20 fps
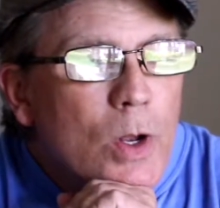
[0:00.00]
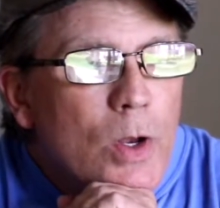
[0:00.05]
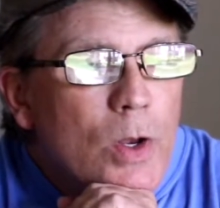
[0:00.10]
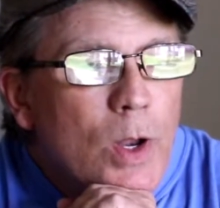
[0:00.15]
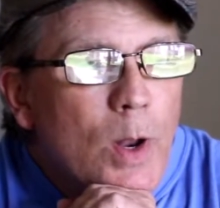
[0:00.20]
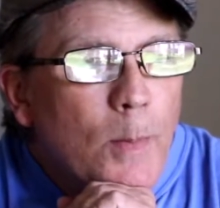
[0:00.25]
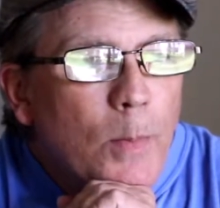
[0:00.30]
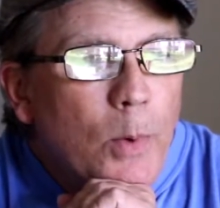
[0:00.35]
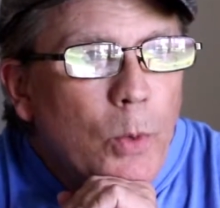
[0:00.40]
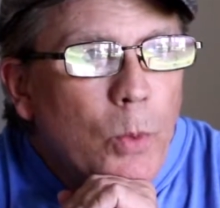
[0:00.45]

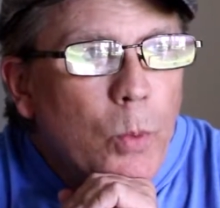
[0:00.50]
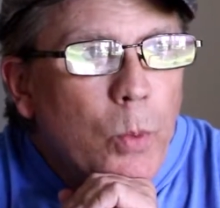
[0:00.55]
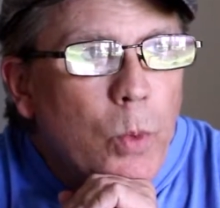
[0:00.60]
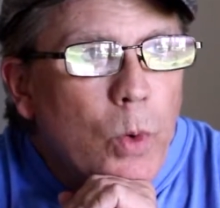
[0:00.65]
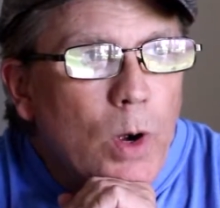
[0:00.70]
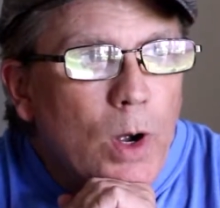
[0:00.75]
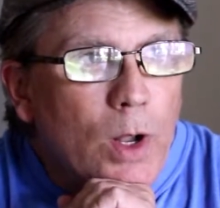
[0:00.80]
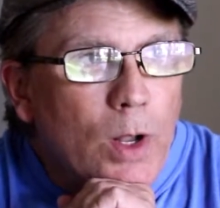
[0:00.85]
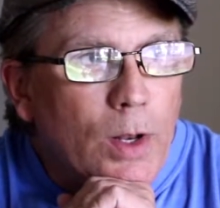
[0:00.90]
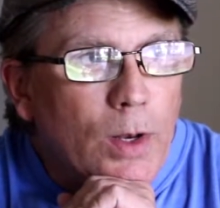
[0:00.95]
Number
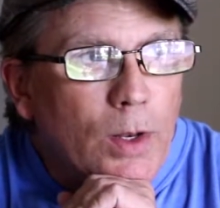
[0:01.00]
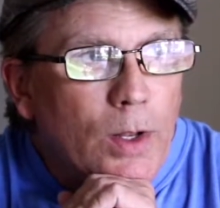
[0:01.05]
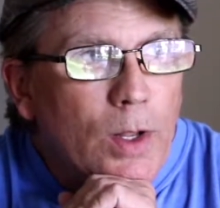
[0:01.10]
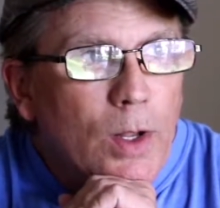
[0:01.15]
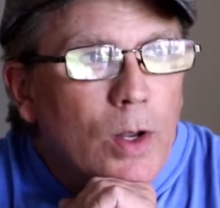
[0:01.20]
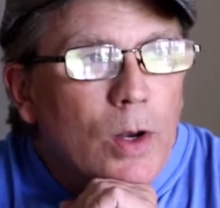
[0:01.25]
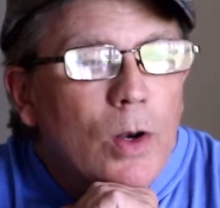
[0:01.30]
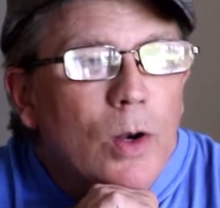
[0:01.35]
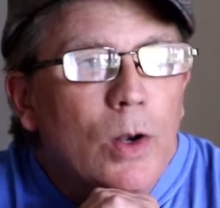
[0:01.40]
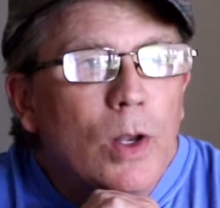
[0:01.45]
one,
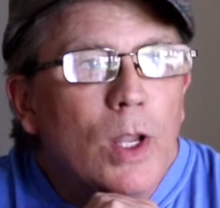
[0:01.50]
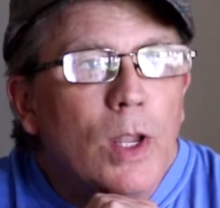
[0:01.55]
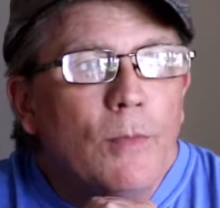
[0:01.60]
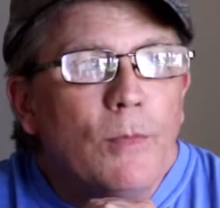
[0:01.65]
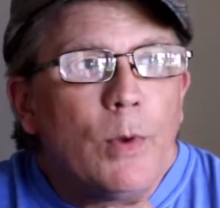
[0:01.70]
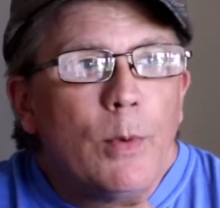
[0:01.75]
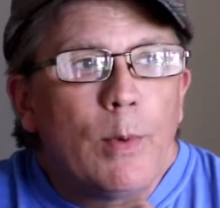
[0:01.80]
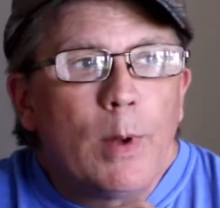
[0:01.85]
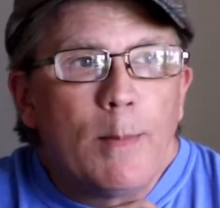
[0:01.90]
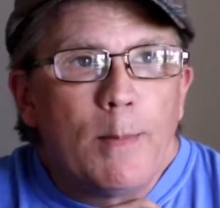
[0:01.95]

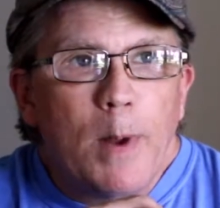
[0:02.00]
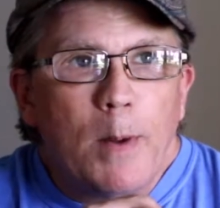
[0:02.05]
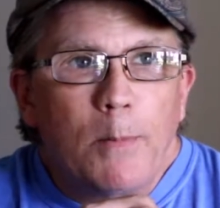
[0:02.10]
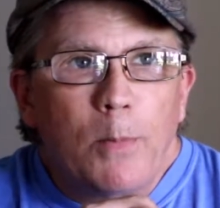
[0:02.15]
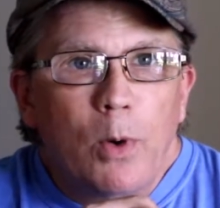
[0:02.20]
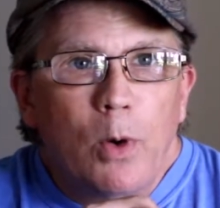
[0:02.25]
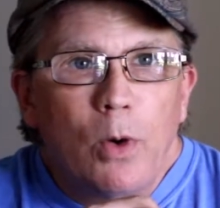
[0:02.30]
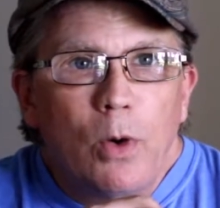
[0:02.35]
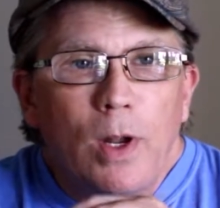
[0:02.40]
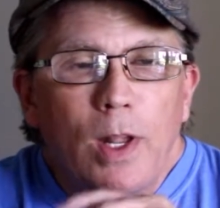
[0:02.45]
if you
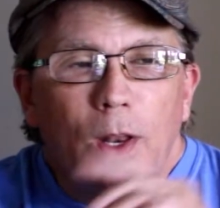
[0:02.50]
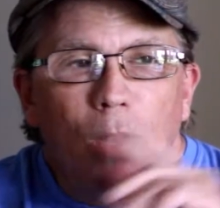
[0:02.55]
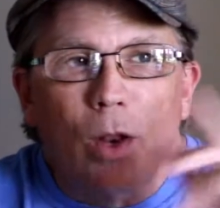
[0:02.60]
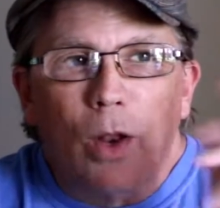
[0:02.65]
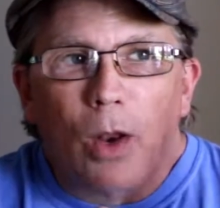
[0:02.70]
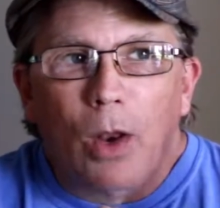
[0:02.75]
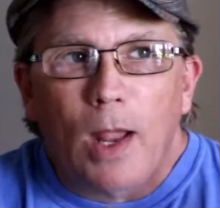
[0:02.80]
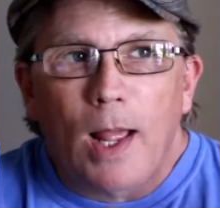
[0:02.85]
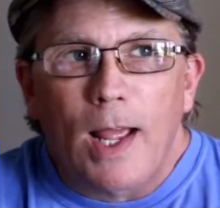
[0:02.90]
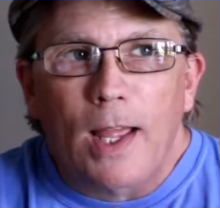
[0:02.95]
remember in
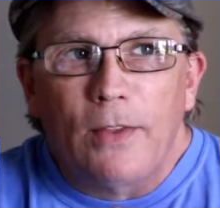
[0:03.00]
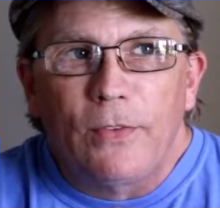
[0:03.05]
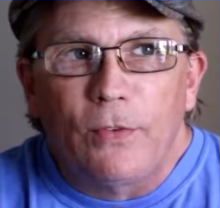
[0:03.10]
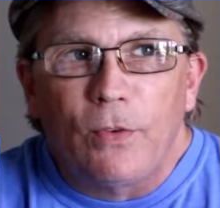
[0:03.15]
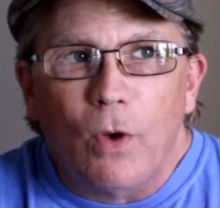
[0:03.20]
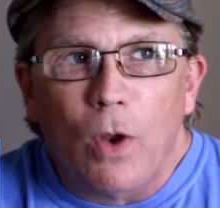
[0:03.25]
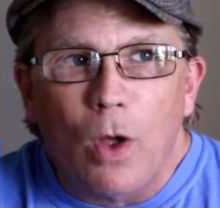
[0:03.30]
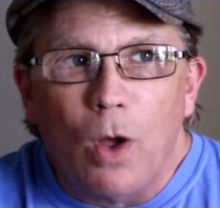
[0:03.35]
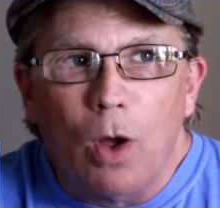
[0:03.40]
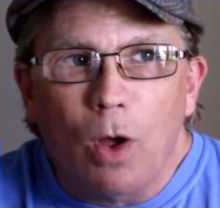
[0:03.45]
the
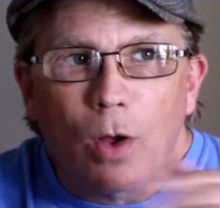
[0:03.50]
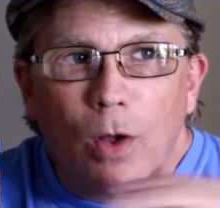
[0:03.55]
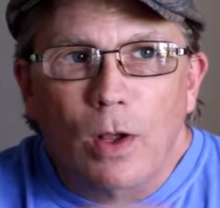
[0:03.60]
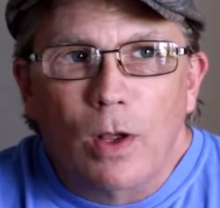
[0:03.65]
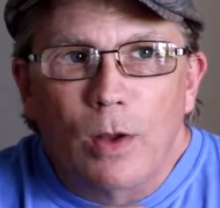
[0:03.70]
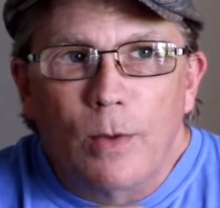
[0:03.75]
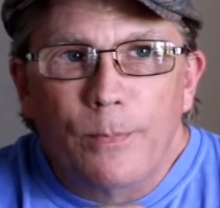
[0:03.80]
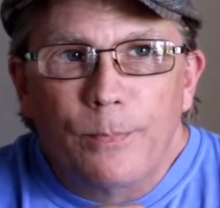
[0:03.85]
last vlog,